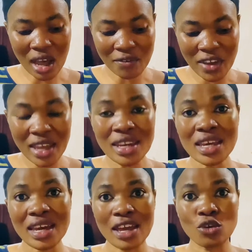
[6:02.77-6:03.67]
have
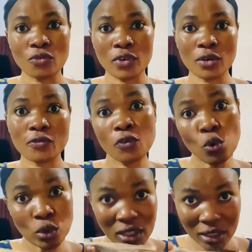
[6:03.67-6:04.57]
any kind of uh,
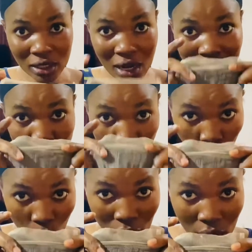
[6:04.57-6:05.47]
folding at
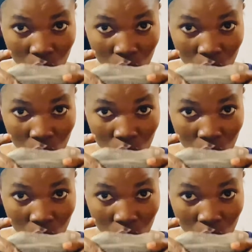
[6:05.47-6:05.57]
all